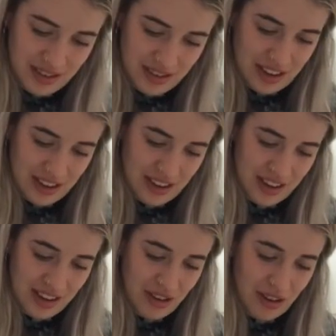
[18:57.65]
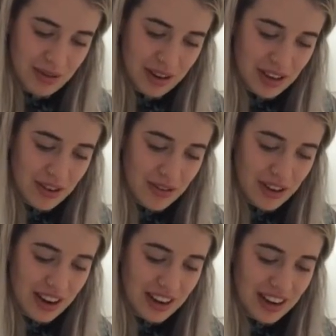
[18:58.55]
Yeah. No, I, I
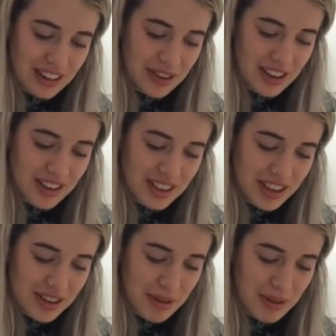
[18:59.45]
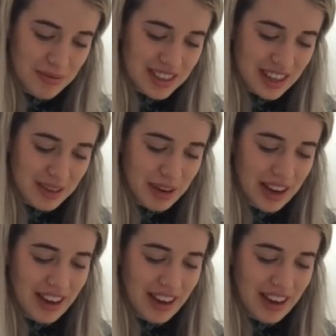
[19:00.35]
definitely feel I like the way you said your mom. It's like